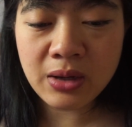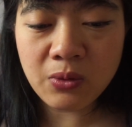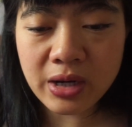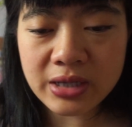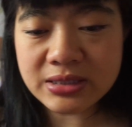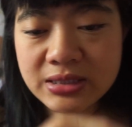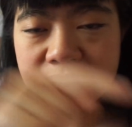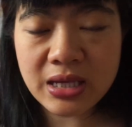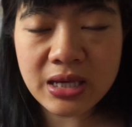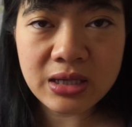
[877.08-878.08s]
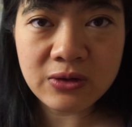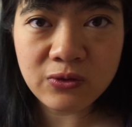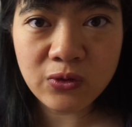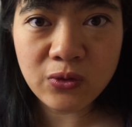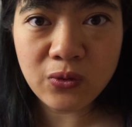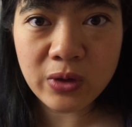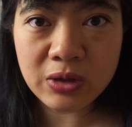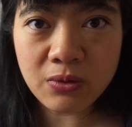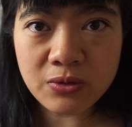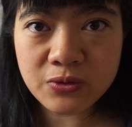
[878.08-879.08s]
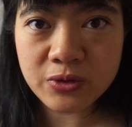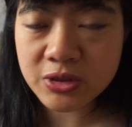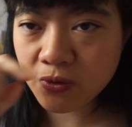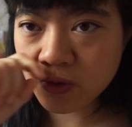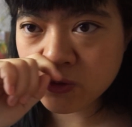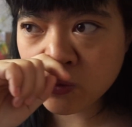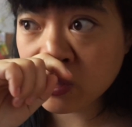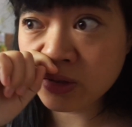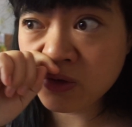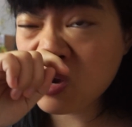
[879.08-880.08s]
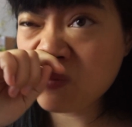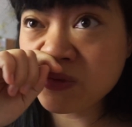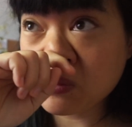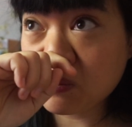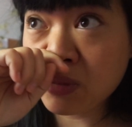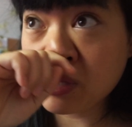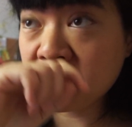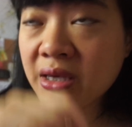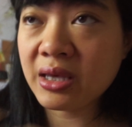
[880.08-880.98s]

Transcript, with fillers: where I snake into a grocery store so I can grab some milk